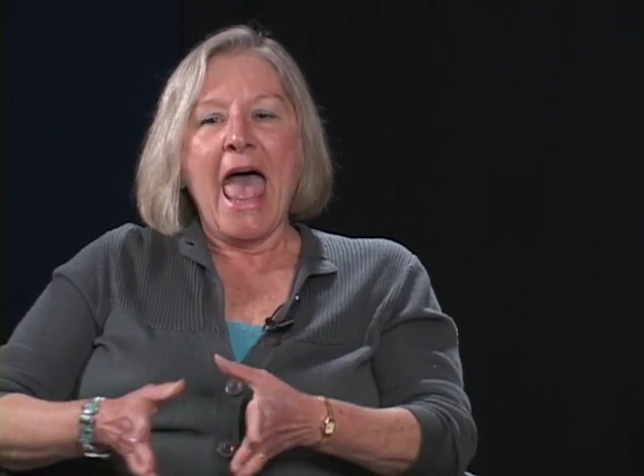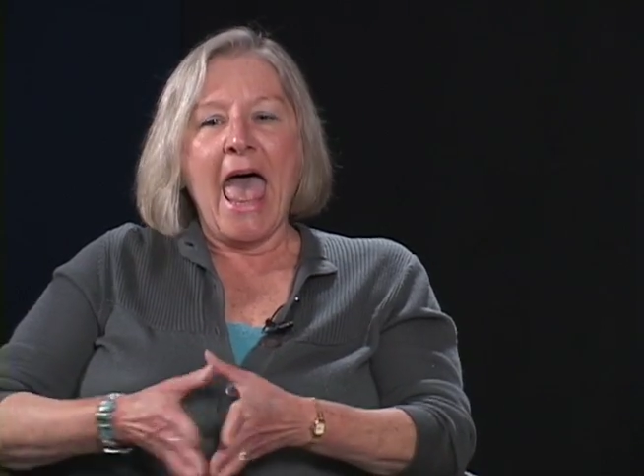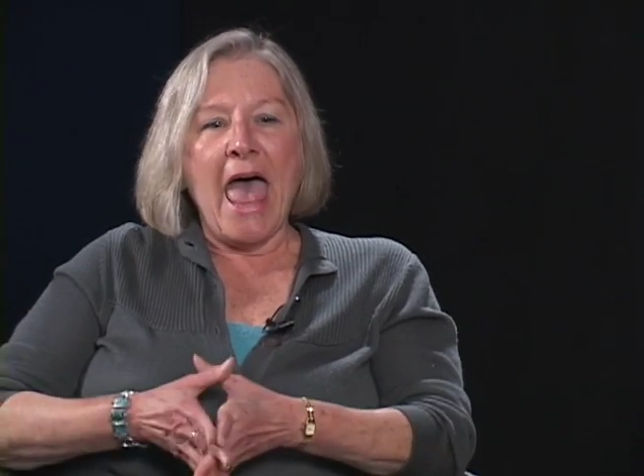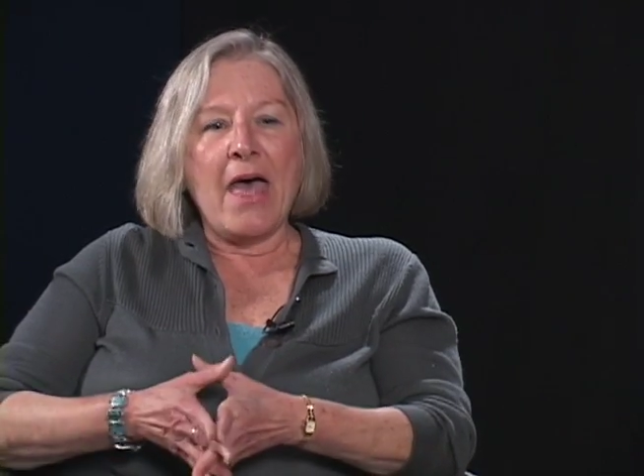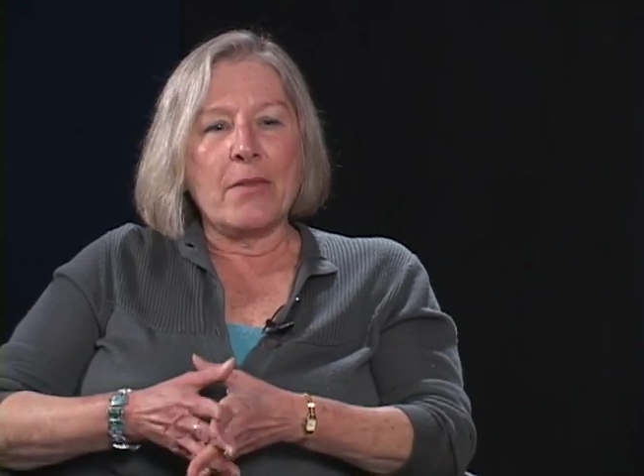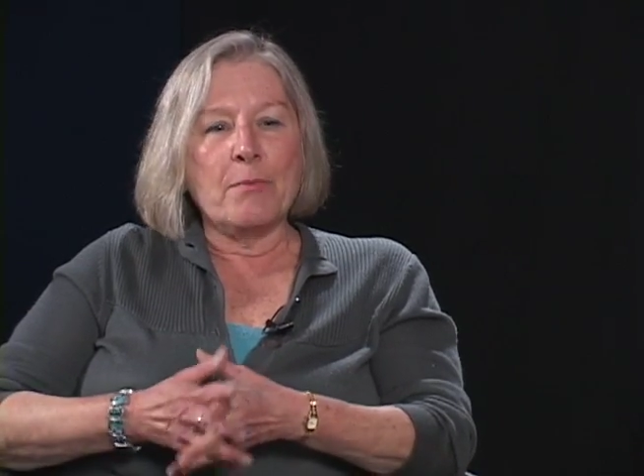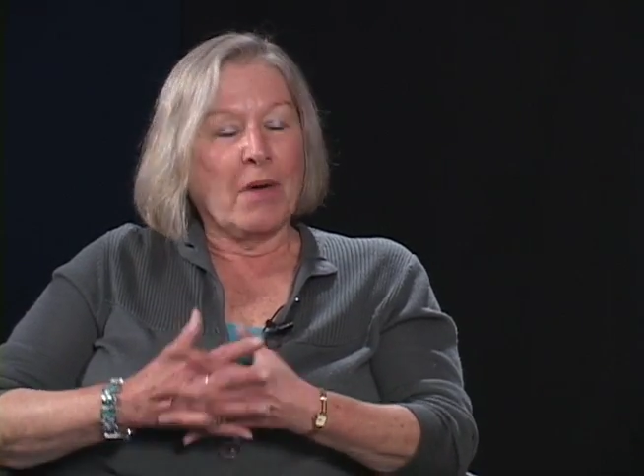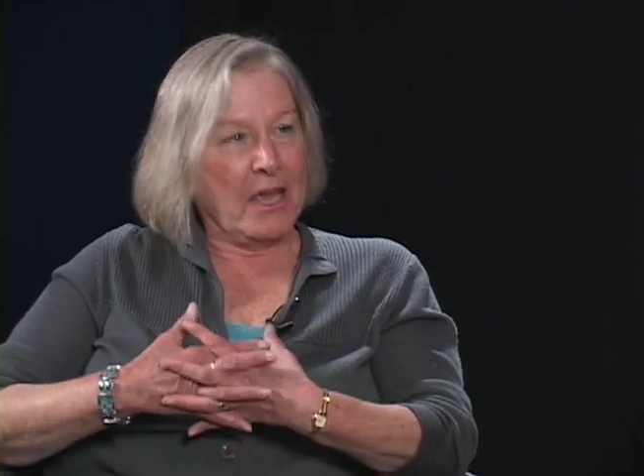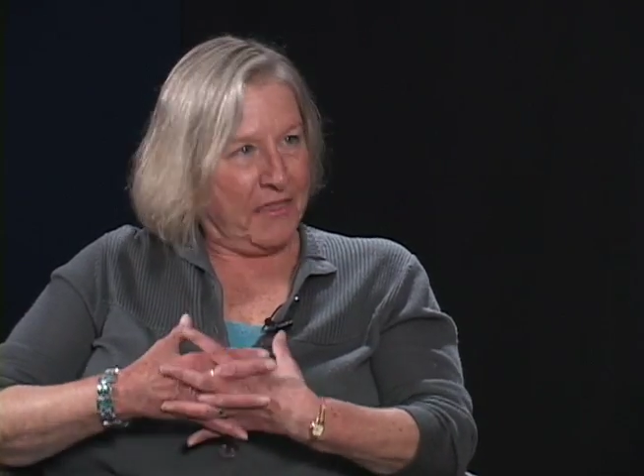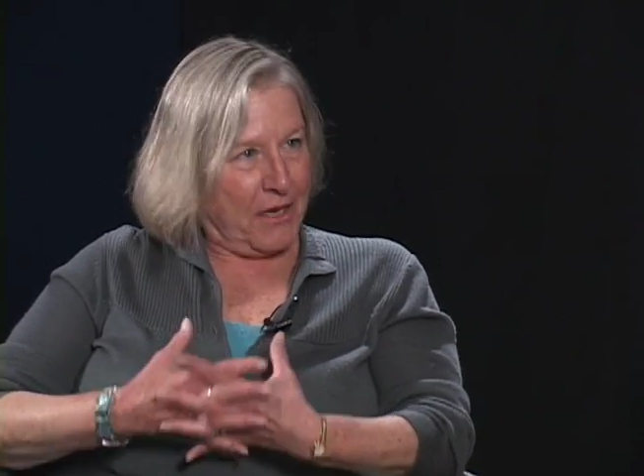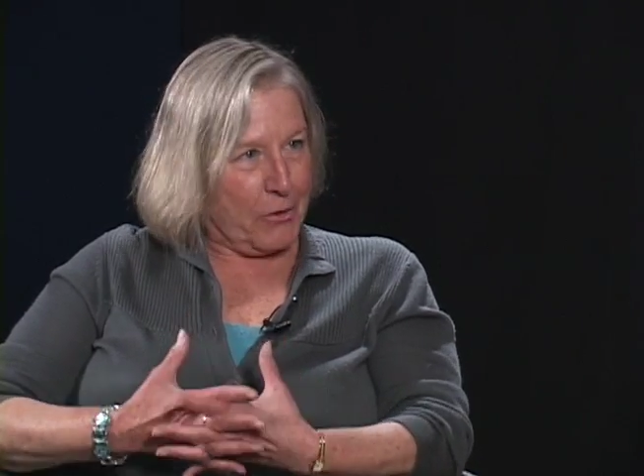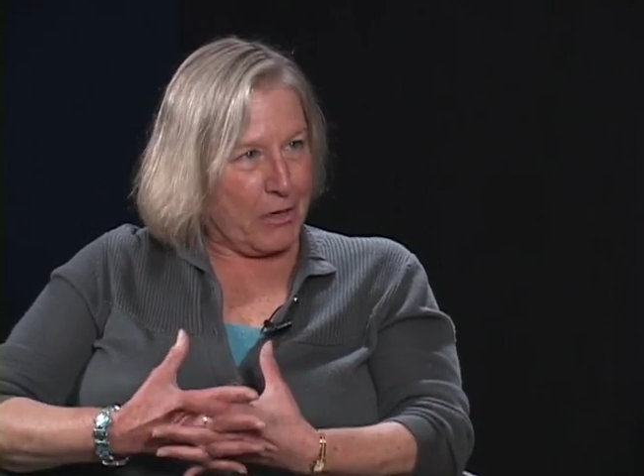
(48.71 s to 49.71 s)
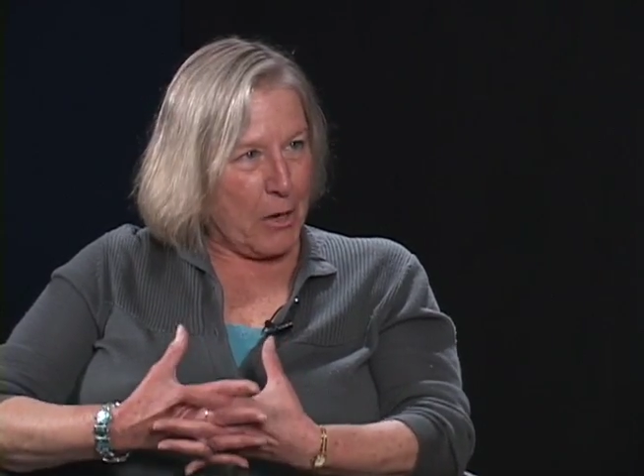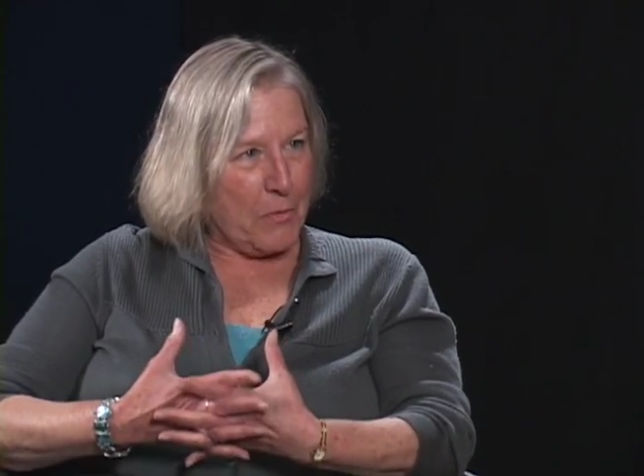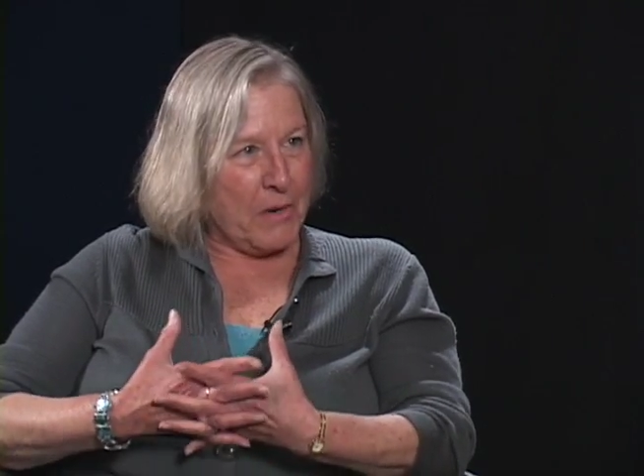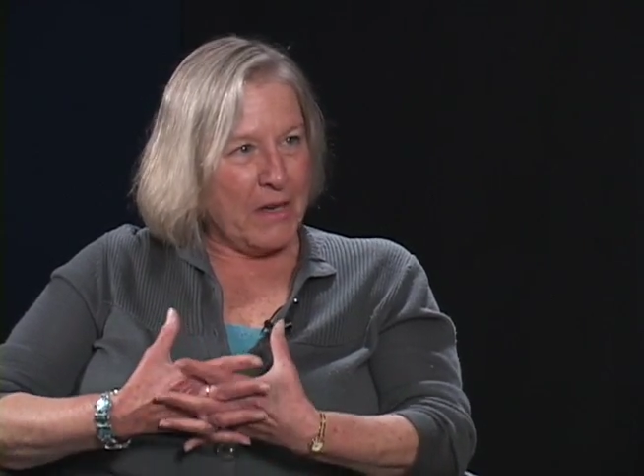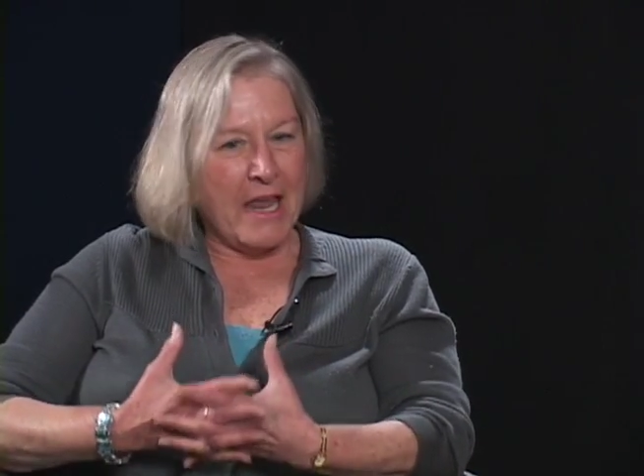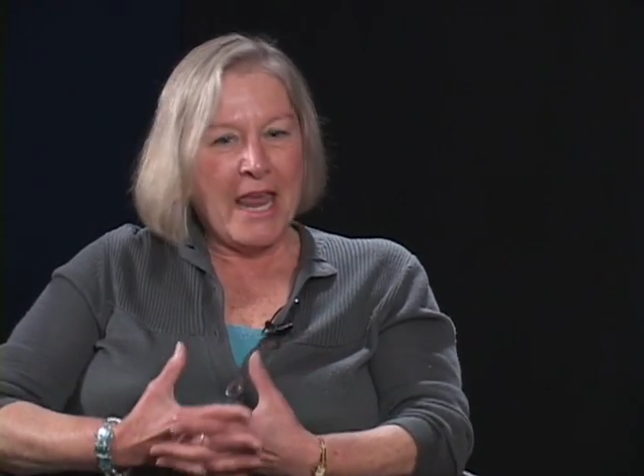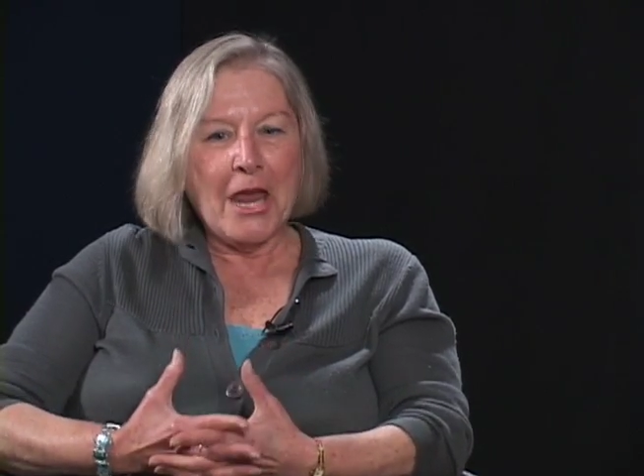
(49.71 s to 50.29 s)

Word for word: and my theater company,